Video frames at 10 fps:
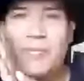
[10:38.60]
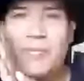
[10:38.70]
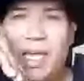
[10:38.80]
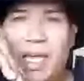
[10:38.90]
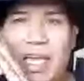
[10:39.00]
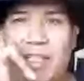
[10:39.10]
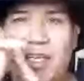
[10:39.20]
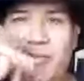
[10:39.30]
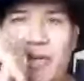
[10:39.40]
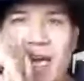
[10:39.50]
and he
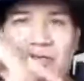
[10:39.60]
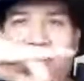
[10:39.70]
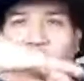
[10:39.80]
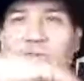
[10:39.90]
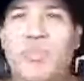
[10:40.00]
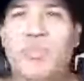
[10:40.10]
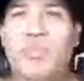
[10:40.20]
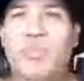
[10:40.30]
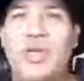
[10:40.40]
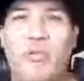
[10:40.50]
would have to, it would be a
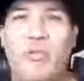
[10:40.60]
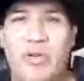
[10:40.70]
weird